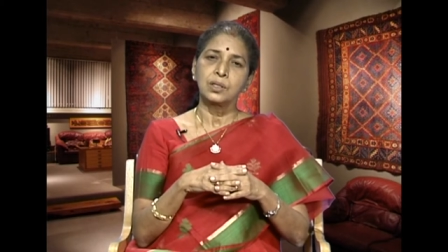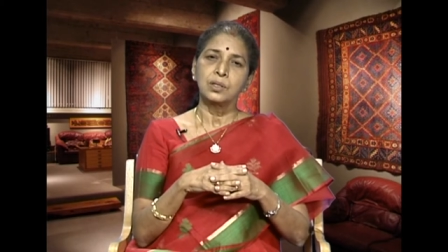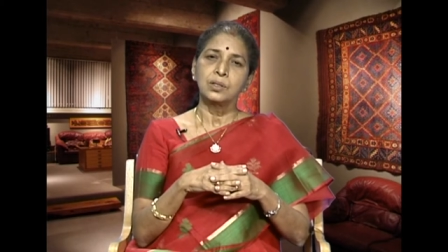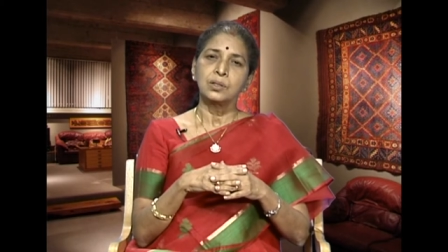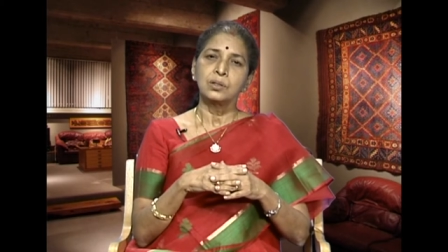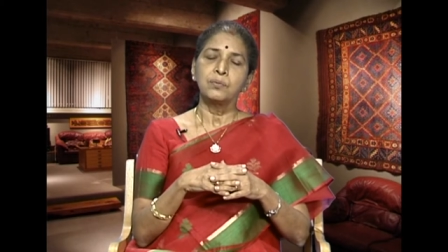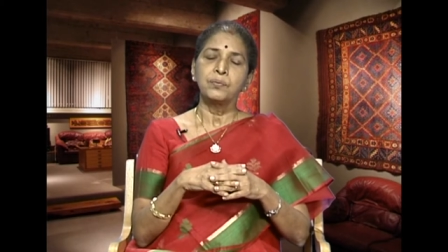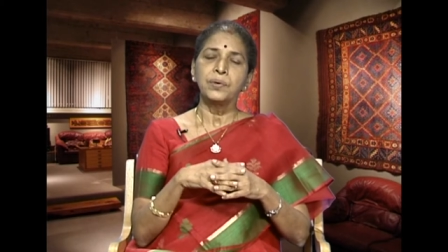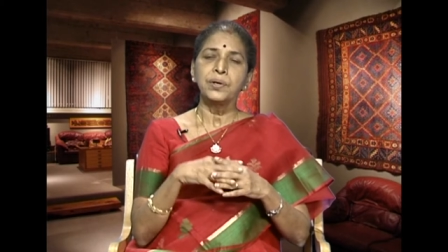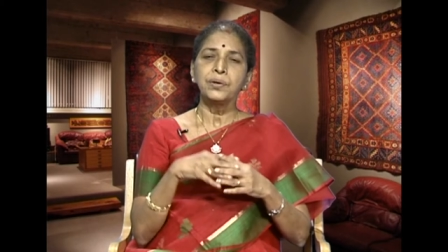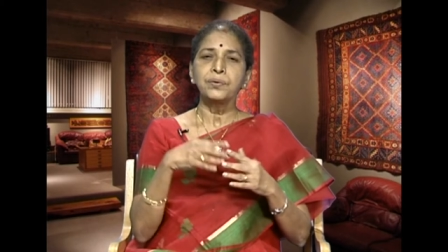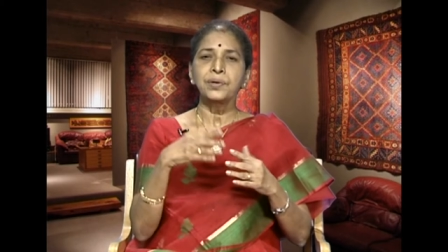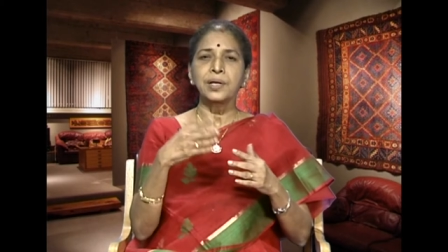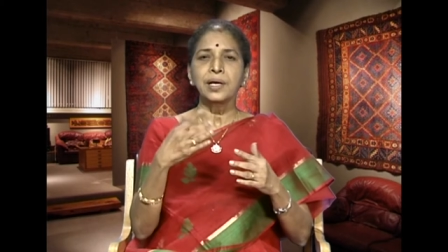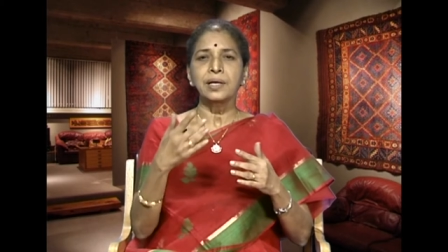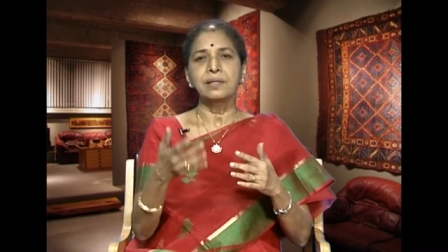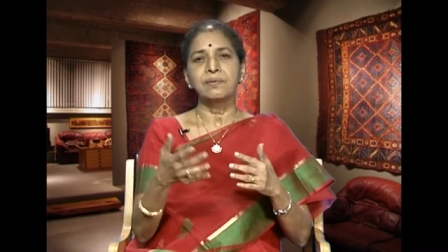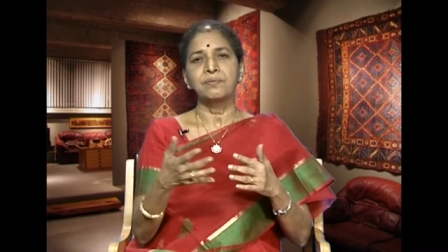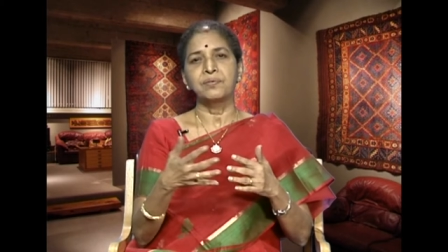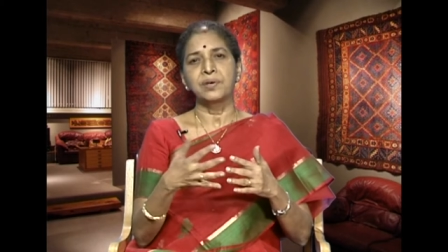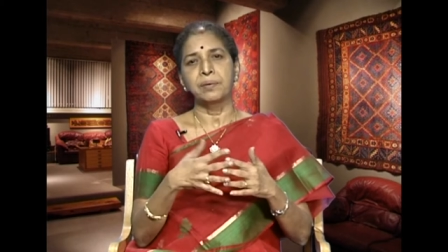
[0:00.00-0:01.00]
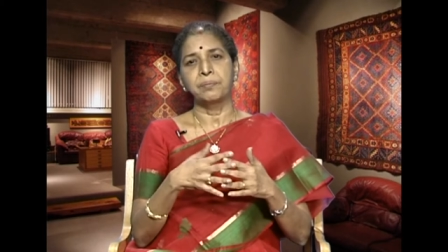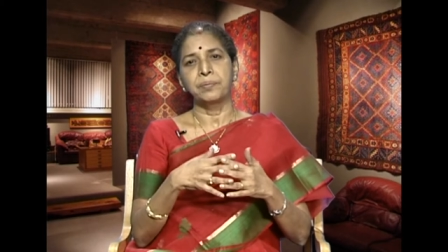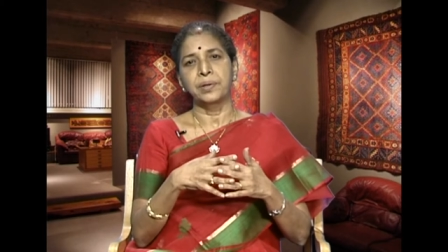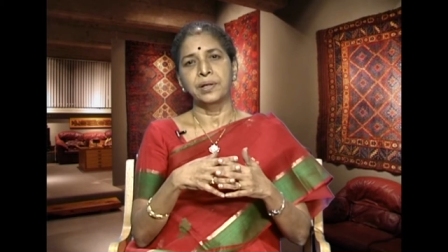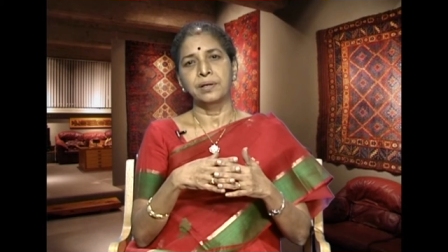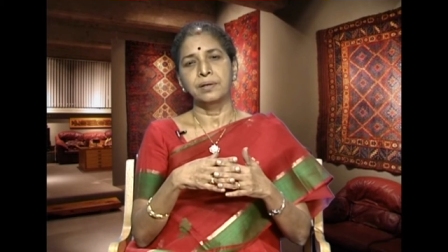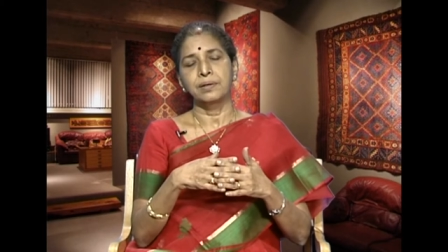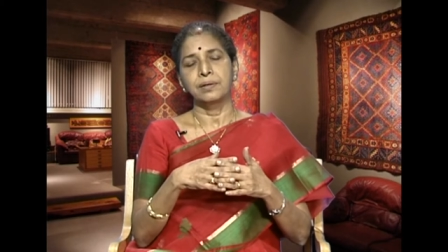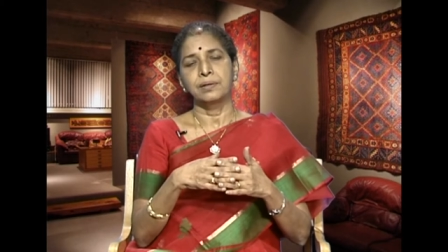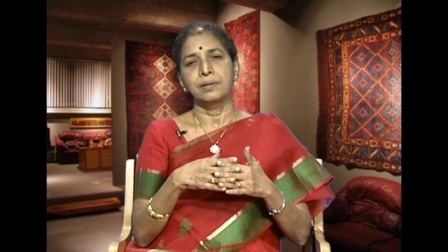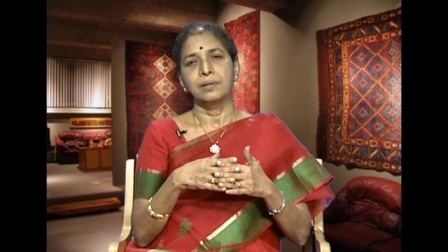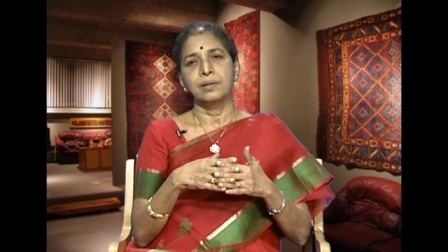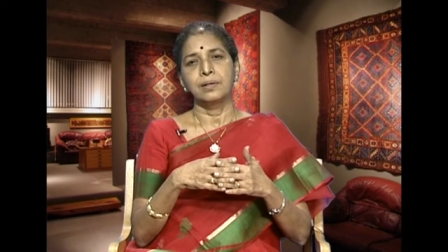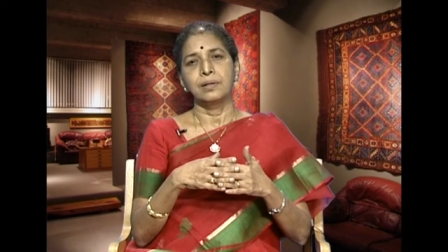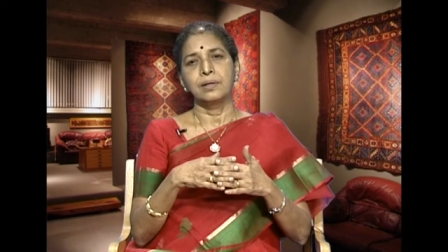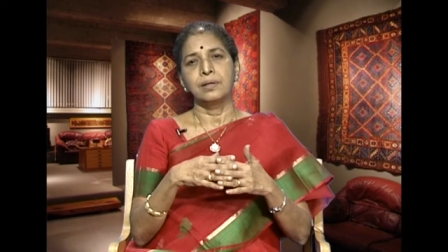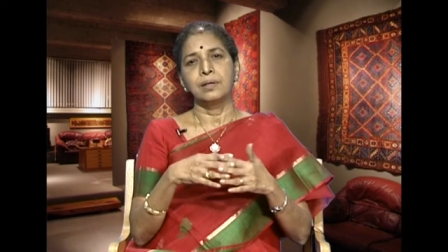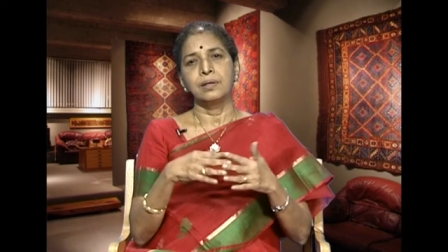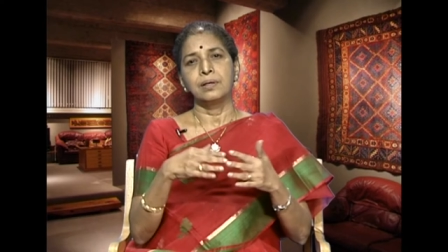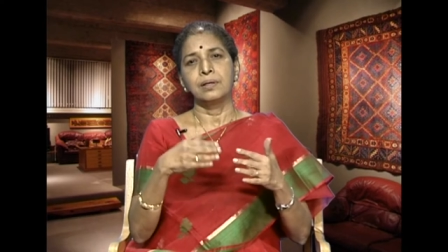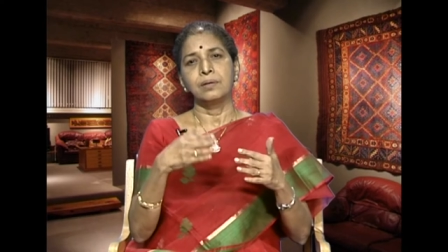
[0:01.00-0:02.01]
So, when you take the fabric,
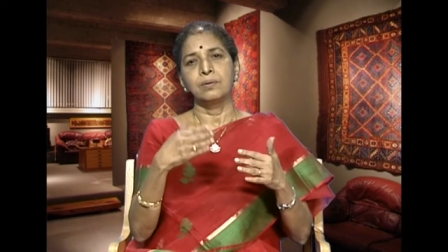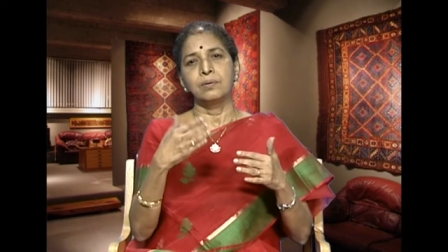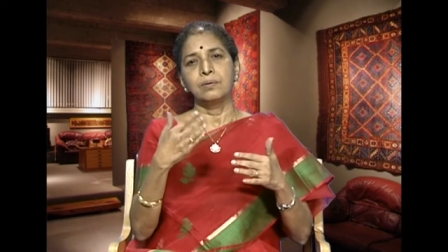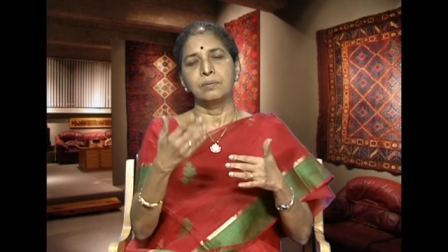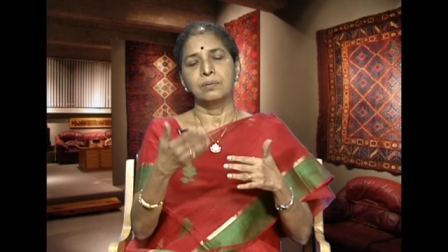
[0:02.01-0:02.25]
uh, you know,